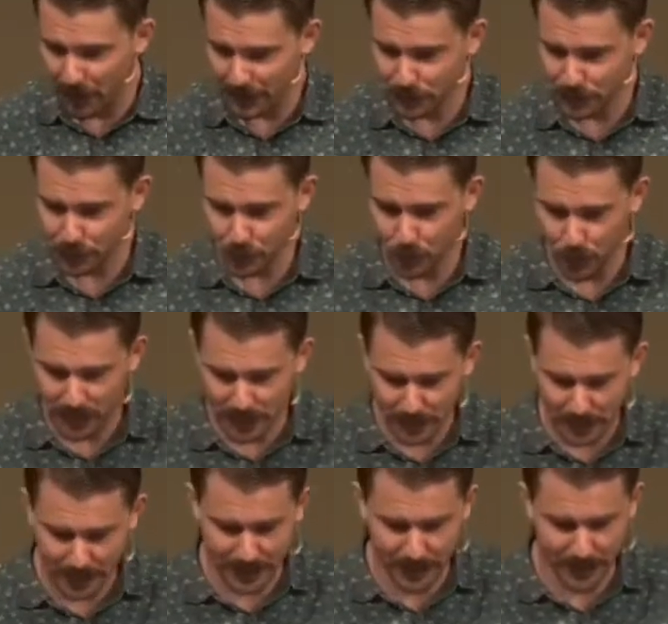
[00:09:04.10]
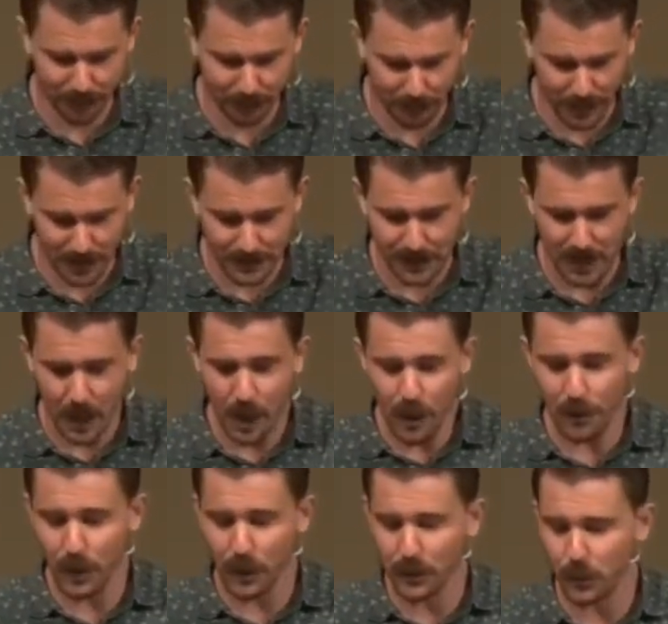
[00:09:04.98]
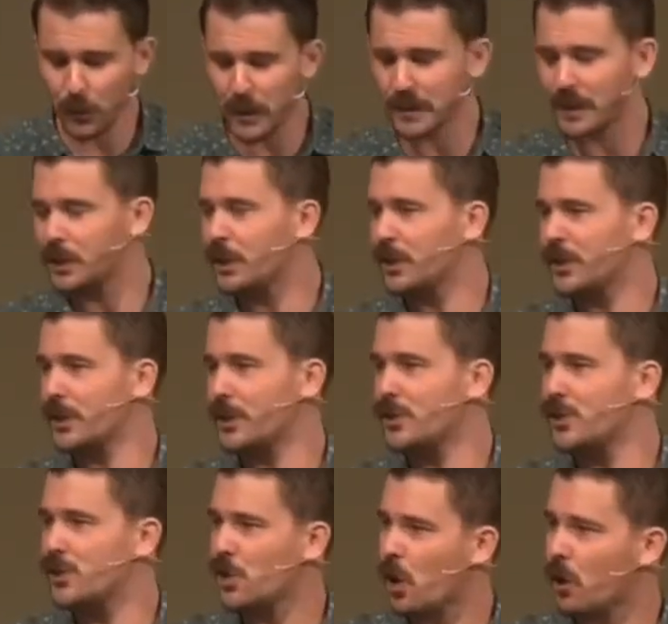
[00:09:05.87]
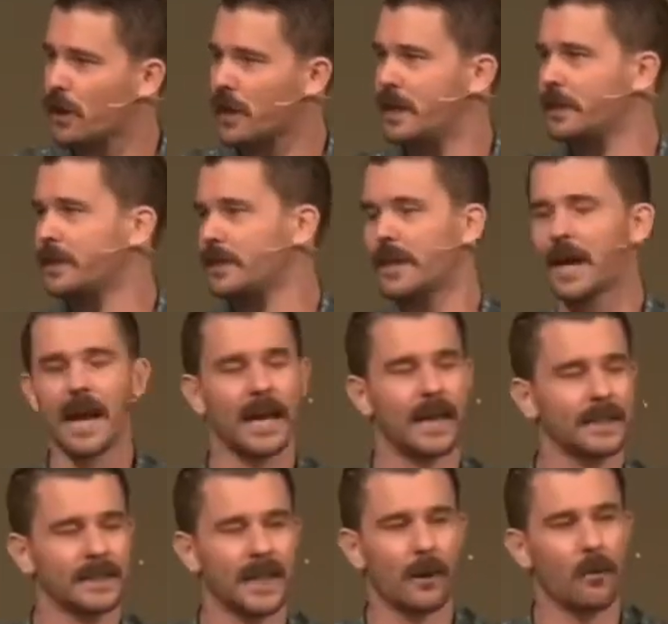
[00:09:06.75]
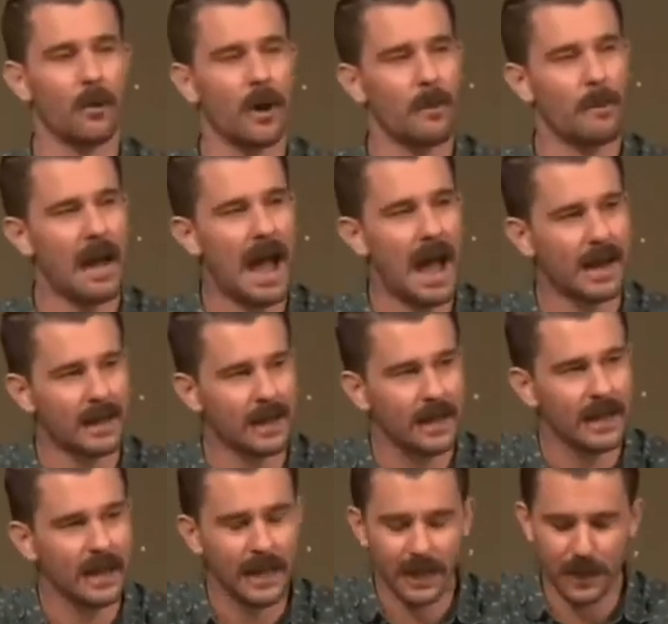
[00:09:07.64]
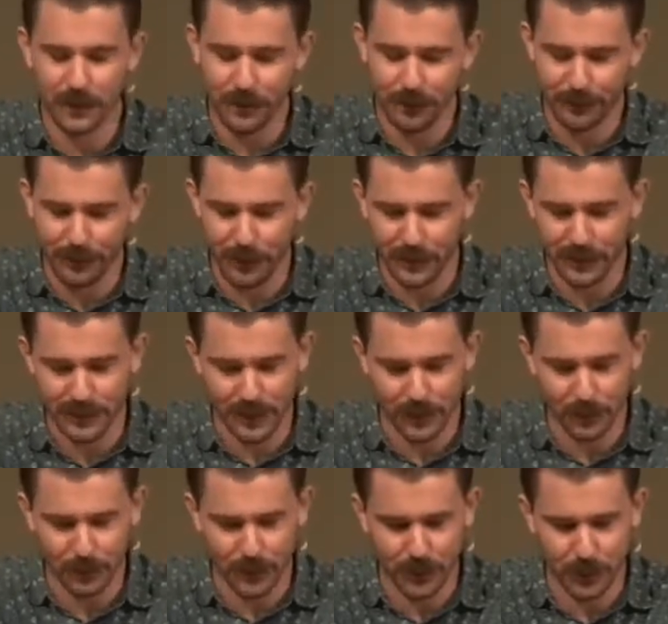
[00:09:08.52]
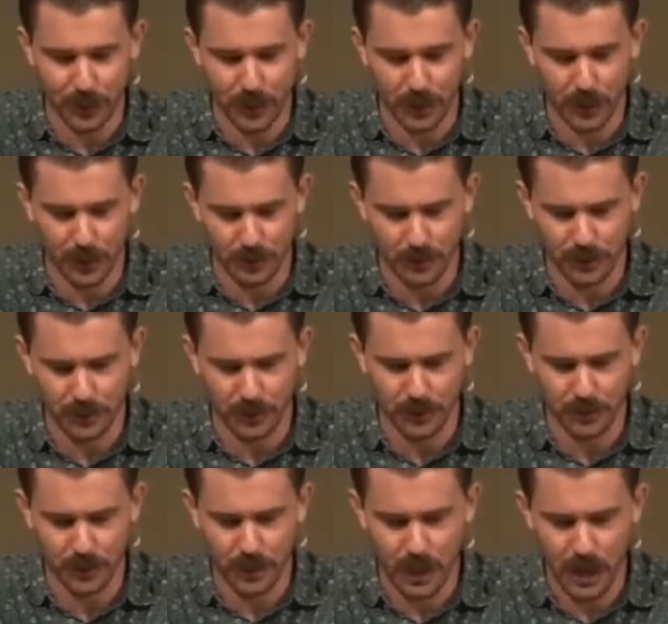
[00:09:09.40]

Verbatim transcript: by too quickly, dear friends. Those words are just as shocking today as they were back in the first century church.